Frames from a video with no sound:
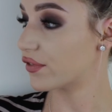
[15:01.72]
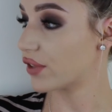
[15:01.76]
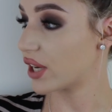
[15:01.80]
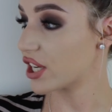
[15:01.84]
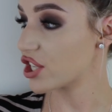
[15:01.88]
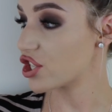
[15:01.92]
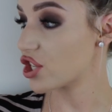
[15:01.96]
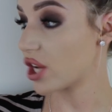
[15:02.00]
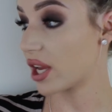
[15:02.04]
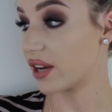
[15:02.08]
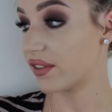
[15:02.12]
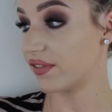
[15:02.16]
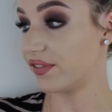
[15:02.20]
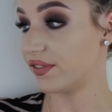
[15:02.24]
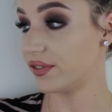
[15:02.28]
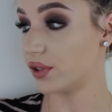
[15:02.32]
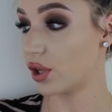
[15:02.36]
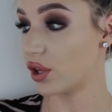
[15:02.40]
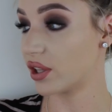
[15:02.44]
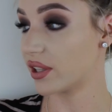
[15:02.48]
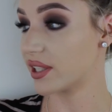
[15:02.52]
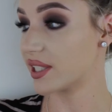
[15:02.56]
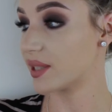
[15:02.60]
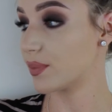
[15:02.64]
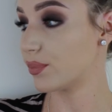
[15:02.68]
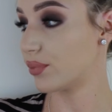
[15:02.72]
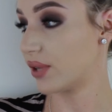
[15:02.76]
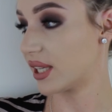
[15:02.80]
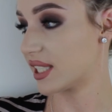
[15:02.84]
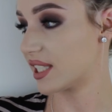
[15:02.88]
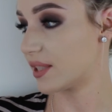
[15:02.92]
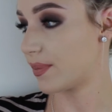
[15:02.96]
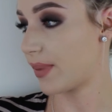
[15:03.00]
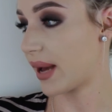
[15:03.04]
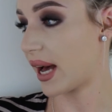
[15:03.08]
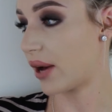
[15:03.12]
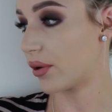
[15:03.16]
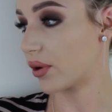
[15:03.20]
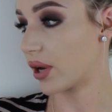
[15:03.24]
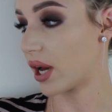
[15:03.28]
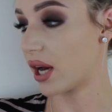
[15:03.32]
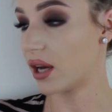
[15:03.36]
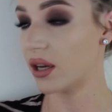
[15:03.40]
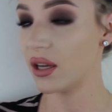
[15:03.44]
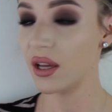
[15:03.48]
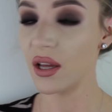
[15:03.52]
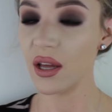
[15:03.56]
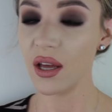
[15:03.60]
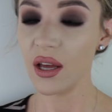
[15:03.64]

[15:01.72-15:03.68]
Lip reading: Fresh and Flawless Pressed Powder.